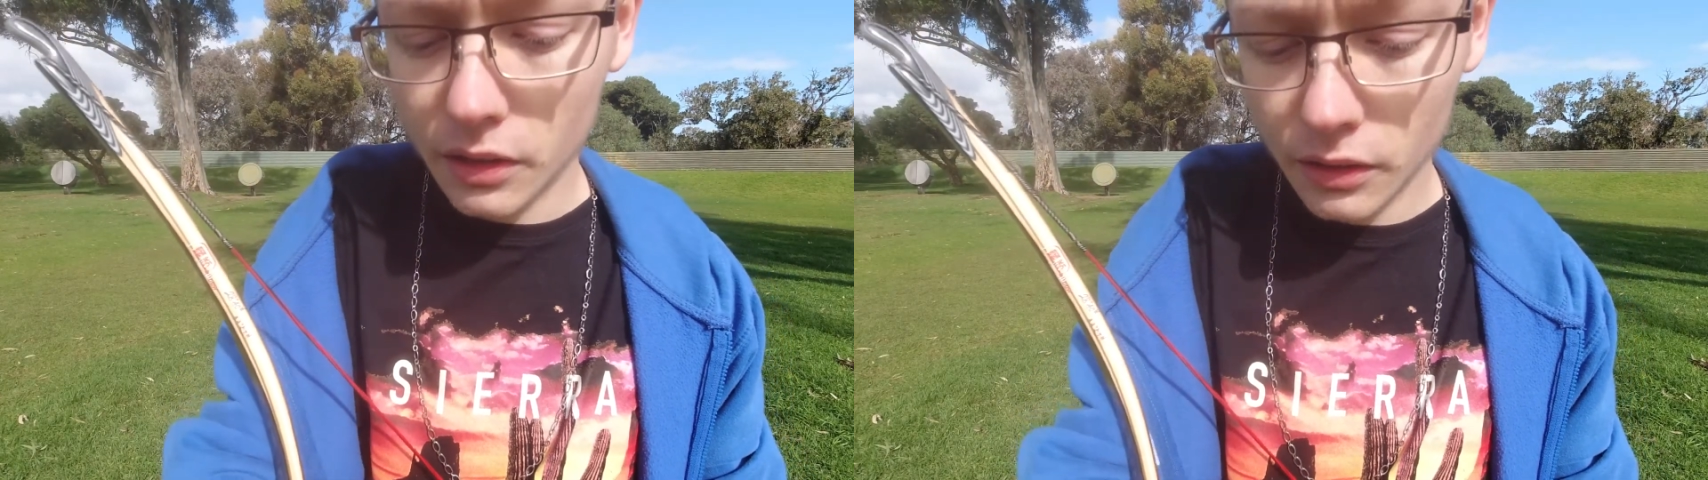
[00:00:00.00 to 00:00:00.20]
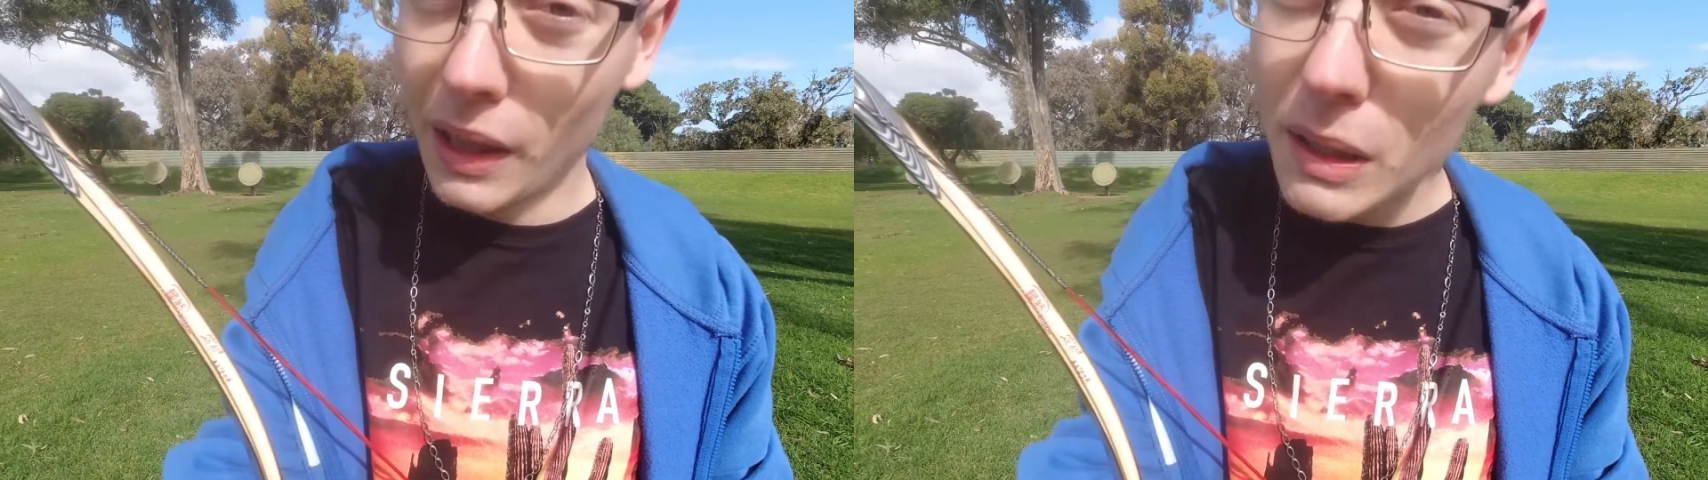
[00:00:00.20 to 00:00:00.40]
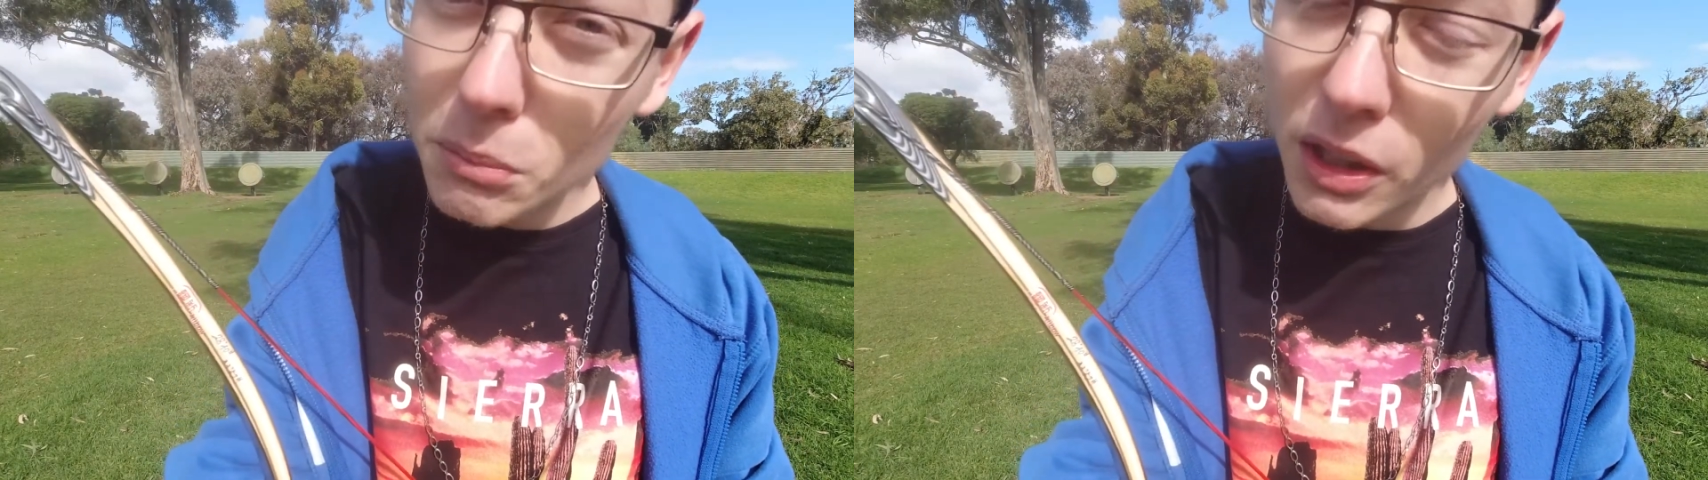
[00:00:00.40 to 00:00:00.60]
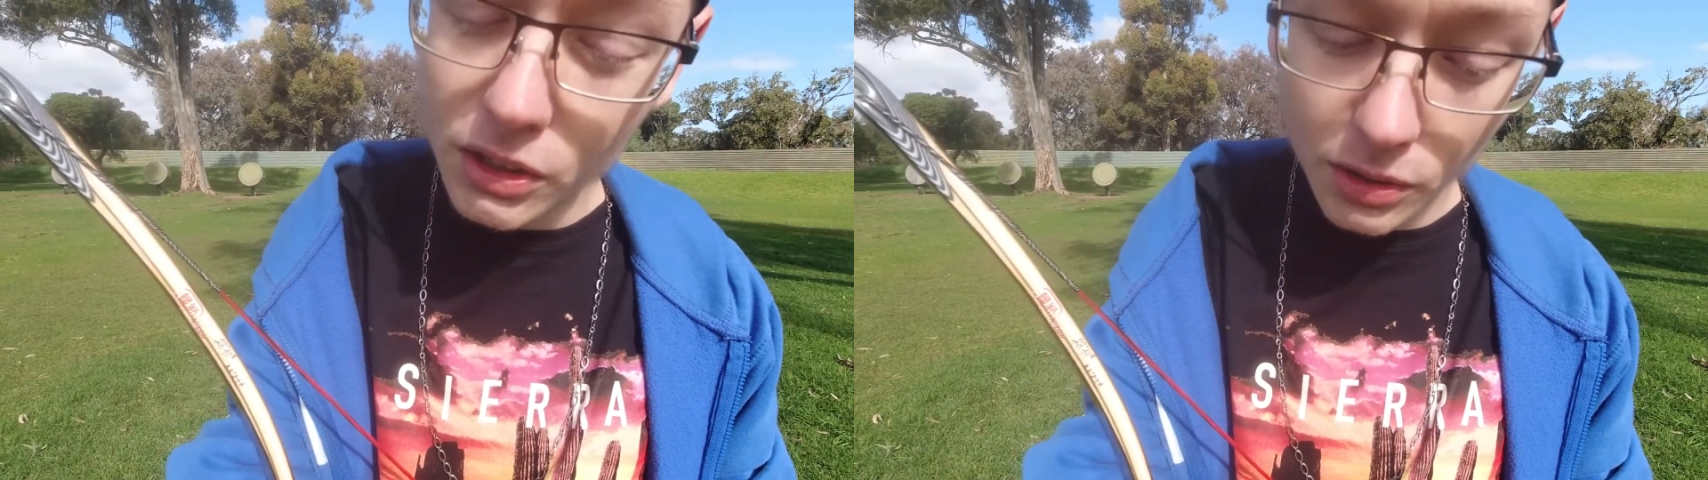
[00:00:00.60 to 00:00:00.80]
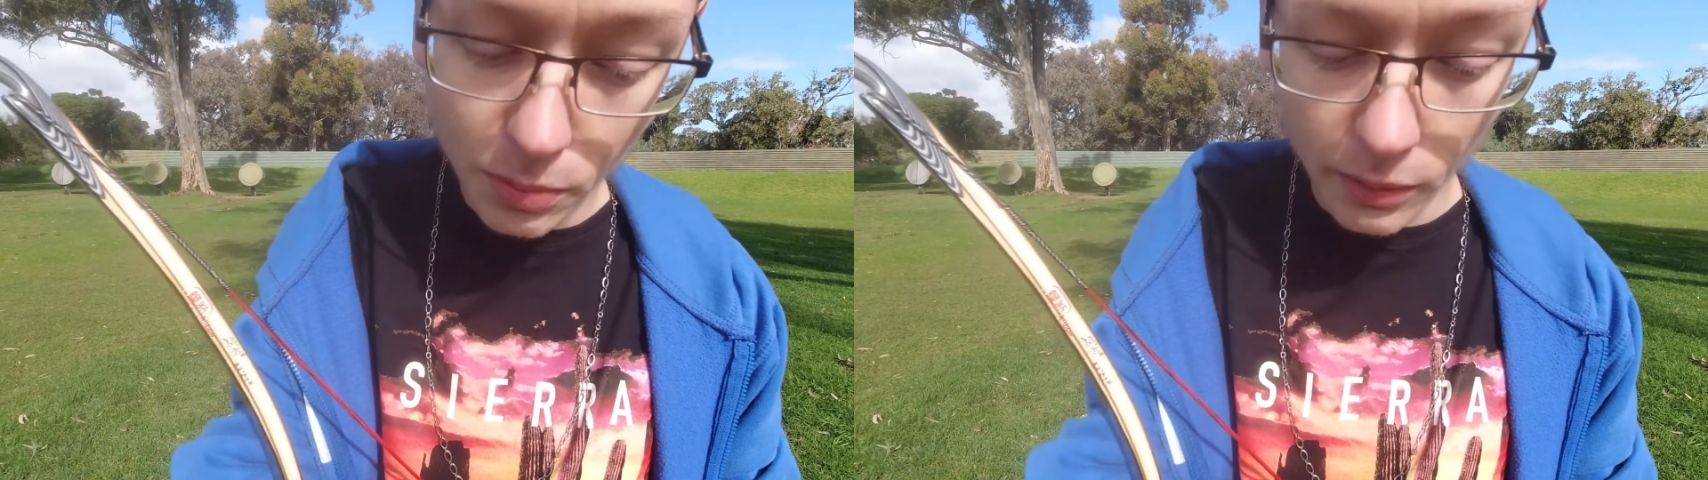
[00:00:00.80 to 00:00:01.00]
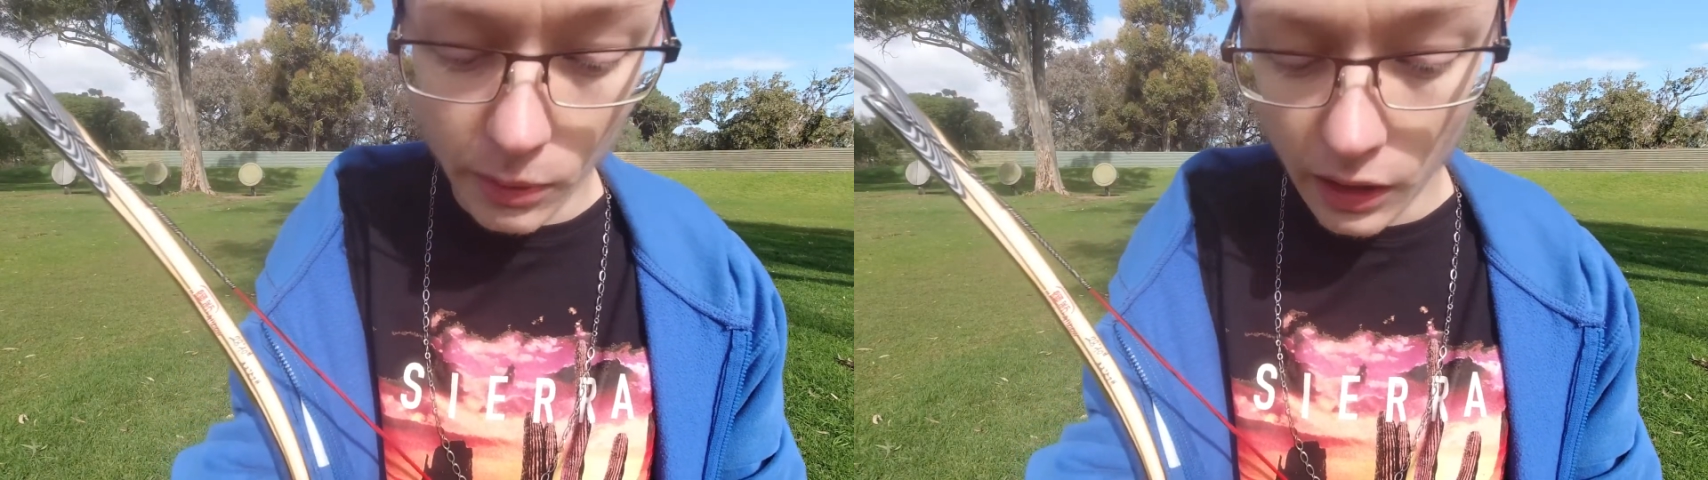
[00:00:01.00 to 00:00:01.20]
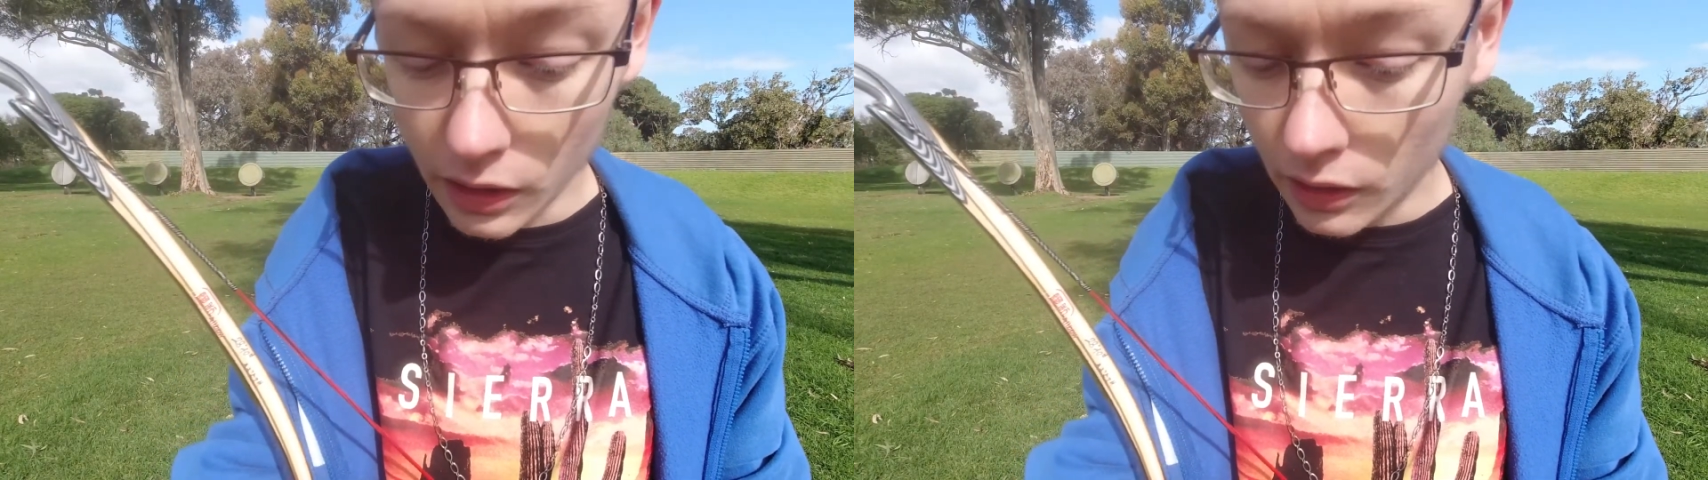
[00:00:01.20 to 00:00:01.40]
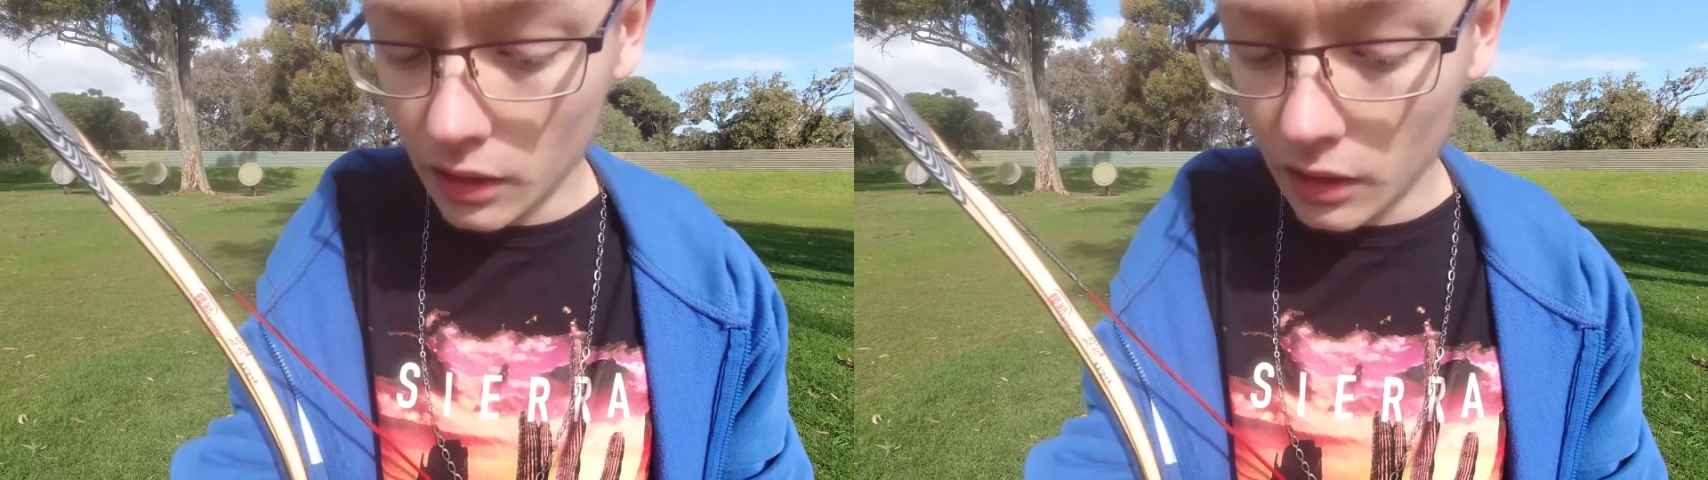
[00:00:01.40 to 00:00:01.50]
But that might just be me.